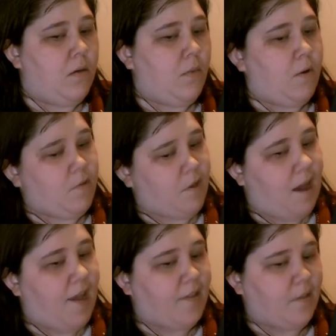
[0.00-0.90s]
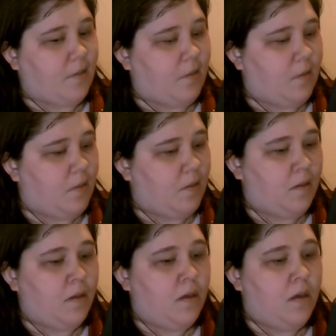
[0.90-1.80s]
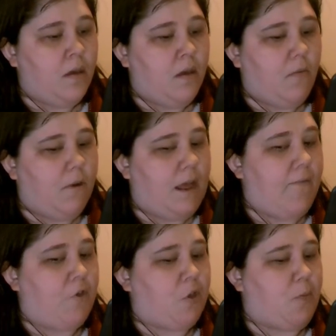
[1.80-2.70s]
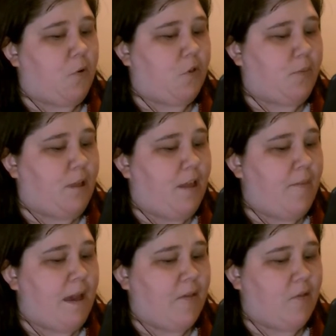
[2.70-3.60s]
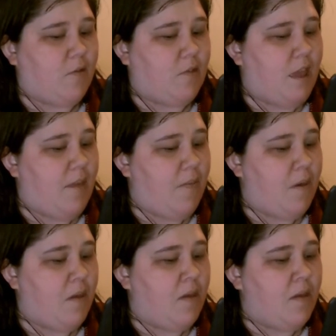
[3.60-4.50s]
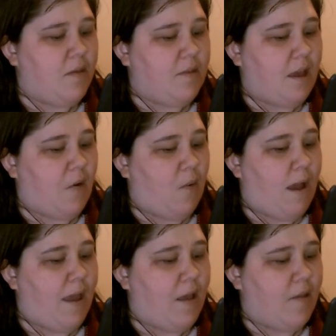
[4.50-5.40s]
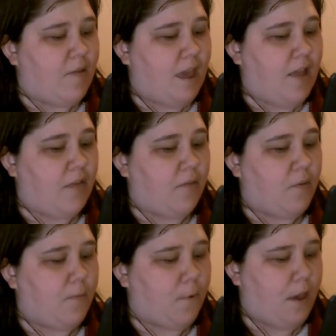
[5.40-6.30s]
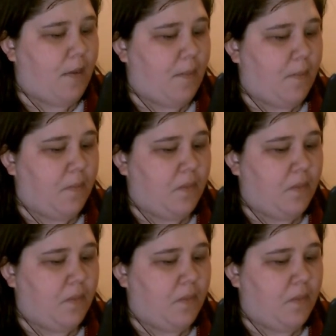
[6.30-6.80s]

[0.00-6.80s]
Where's Kaiden? When Avish spoke the Plague Master's name, Zachariah scanned the room for him.